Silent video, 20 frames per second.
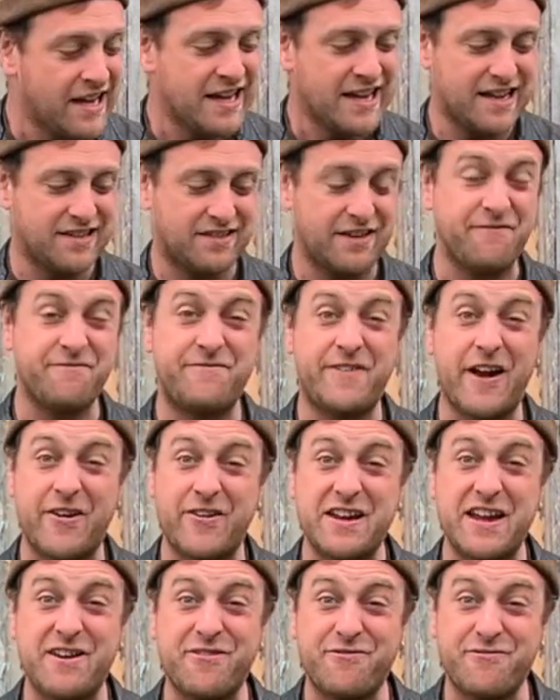It's a
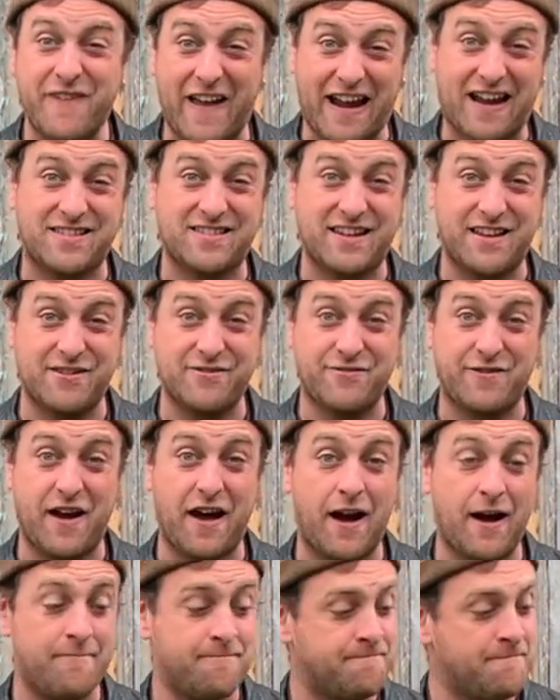very effective
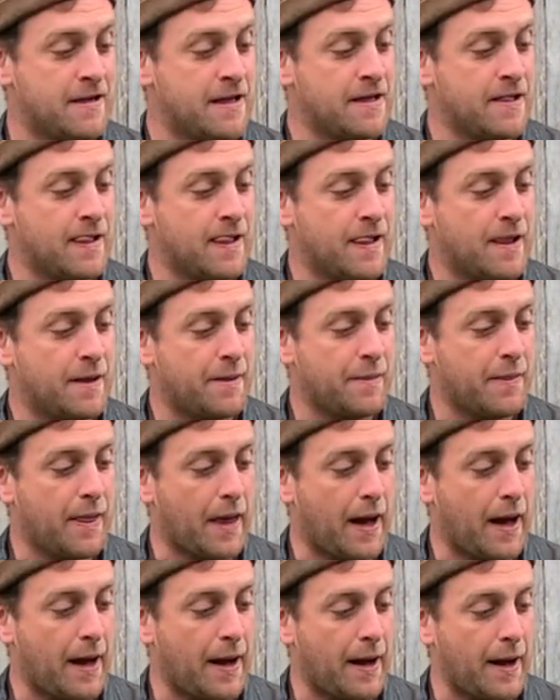
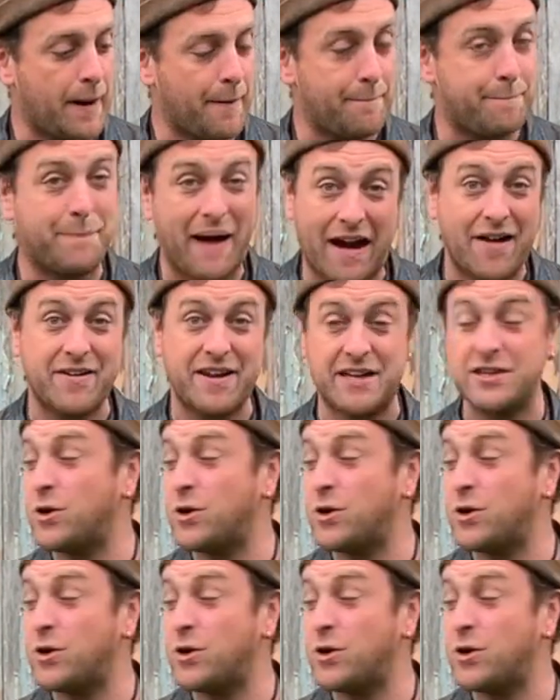barrier.